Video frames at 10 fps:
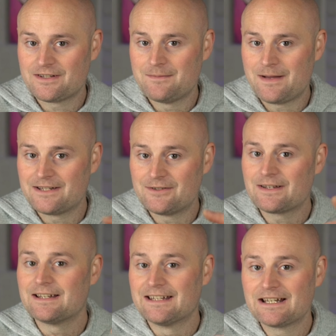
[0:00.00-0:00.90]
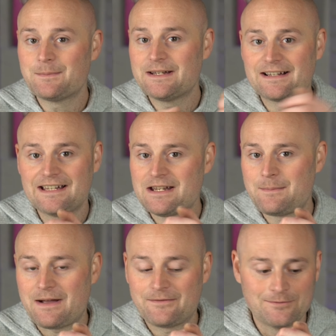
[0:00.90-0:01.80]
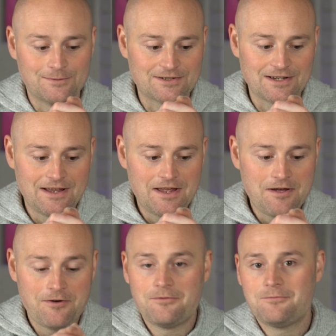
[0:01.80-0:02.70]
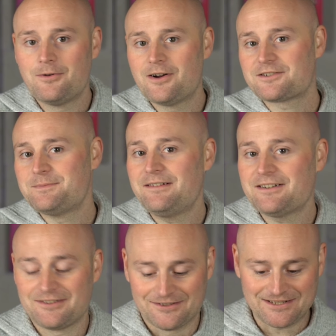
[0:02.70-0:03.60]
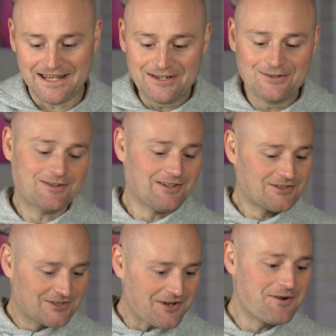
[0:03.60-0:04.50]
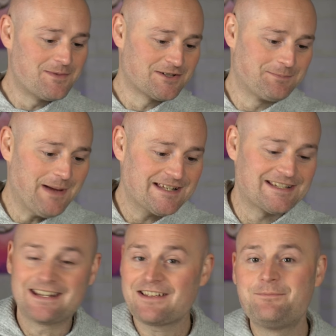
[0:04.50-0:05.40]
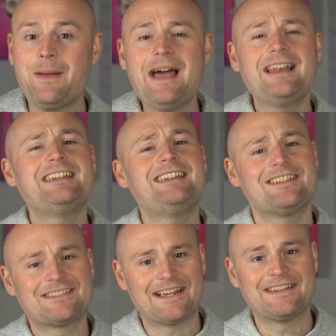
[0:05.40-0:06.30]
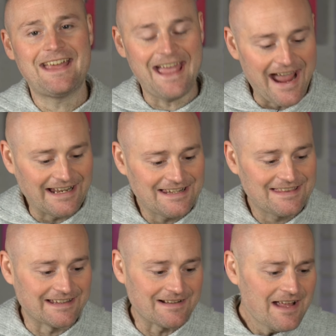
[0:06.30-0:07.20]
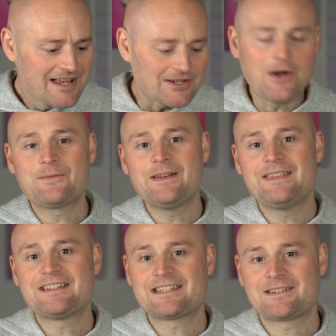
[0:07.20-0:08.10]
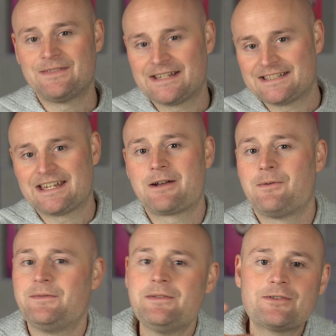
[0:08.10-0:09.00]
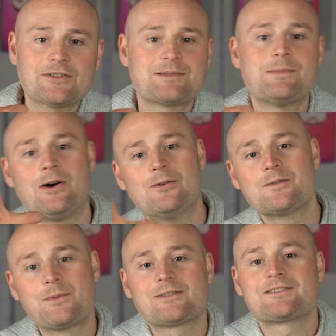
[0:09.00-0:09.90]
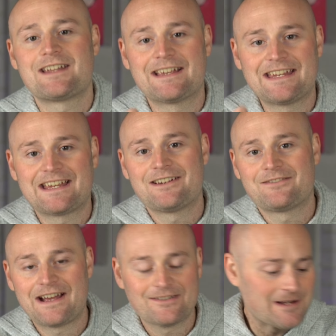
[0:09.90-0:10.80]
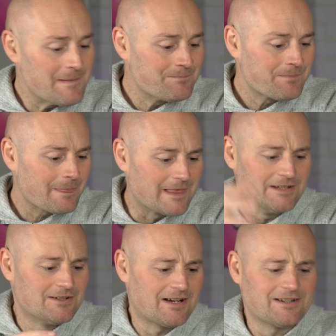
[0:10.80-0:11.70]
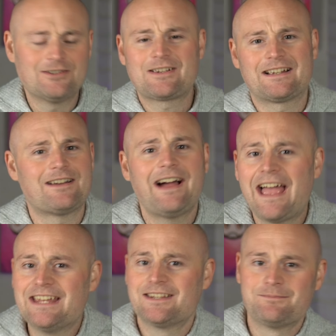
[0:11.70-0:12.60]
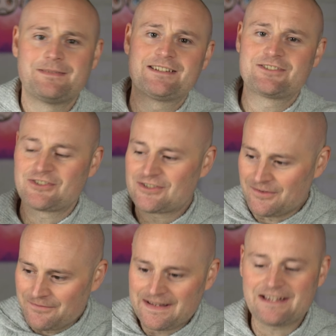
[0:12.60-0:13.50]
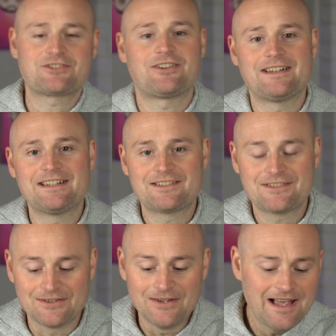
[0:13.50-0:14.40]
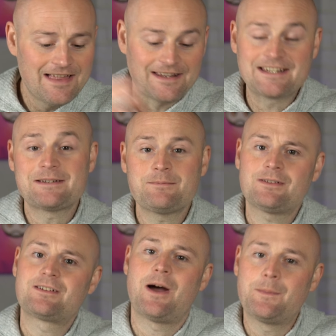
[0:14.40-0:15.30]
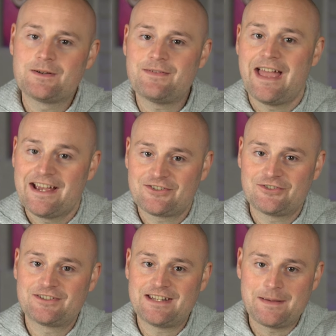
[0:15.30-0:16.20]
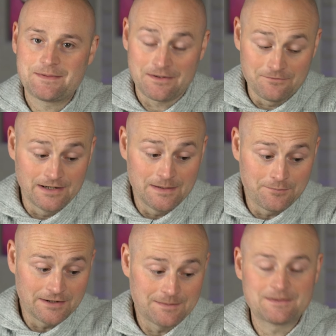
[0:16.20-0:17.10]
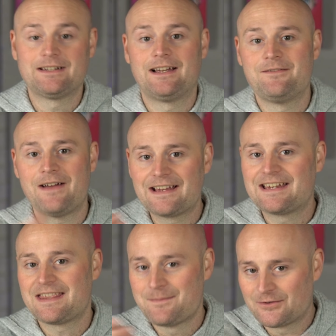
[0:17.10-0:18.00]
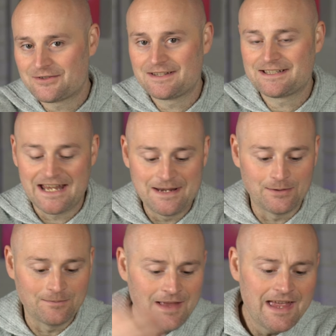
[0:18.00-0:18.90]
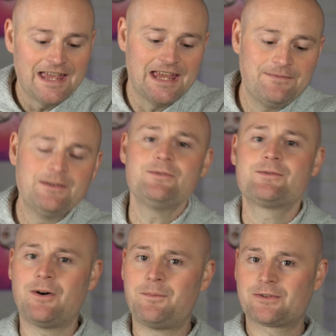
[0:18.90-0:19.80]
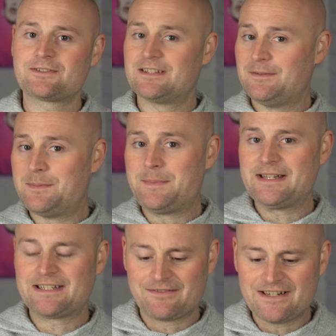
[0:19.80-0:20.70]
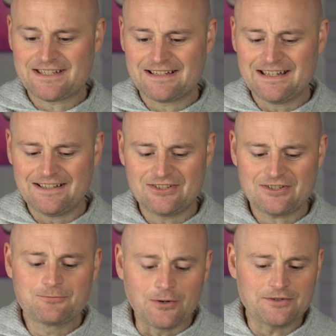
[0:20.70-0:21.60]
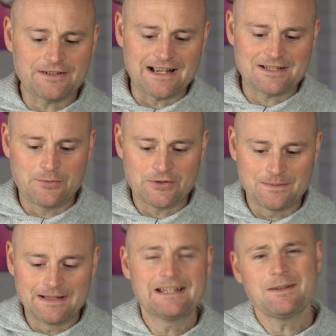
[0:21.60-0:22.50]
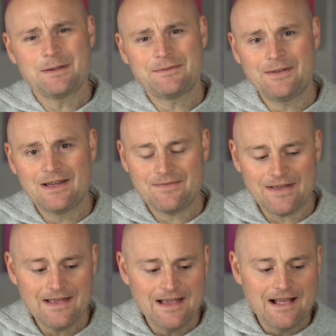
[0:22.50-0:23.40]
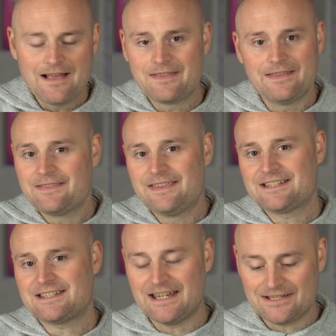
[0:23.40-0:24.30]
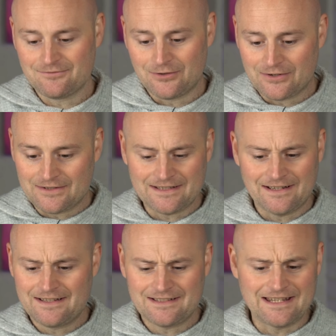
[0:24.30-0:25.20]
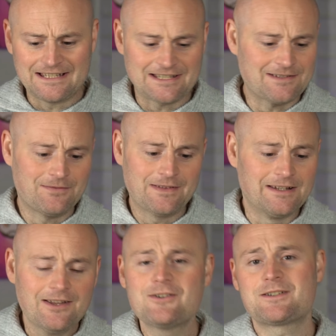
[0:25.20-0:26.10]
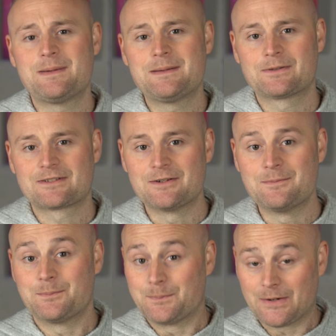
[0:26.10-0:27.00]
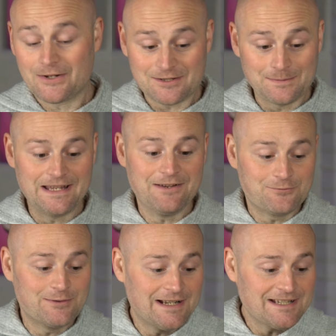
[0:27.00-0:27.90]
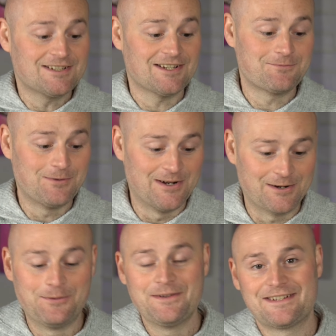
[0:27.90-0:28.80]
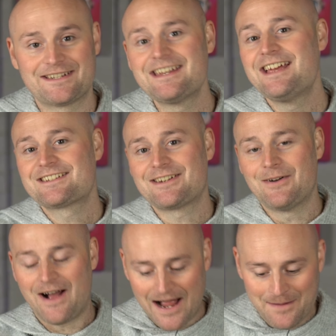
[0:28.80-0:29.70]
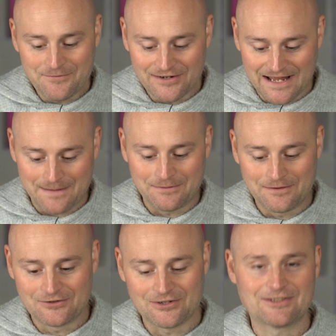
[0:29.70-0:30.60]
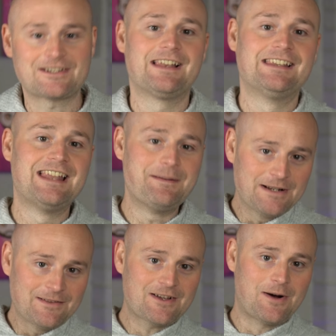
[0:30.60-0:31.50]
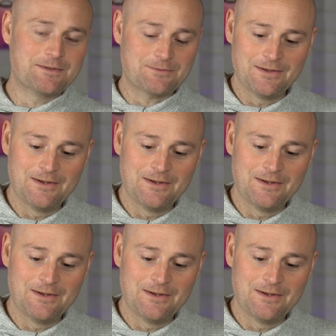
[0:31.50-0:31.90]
them and doing a little bit of cleanup afterwards worked miracles. They look so much better and I've barely done anything. So hopefully this is something you can take away. If you've got some old models that are kicking around that you kind of look at and go, I hate them, there's just something extra I need to do, and a simple couple of extra steps can really bring them to life and get them onto the table. If you've got models that you've been painting recently and you're just wondering how to push them a little bit further, then this isn't rocket science. This is something that loads of people do, but ultimately it really does work wonders. So I'm really happy with the results. Let me know in the comments what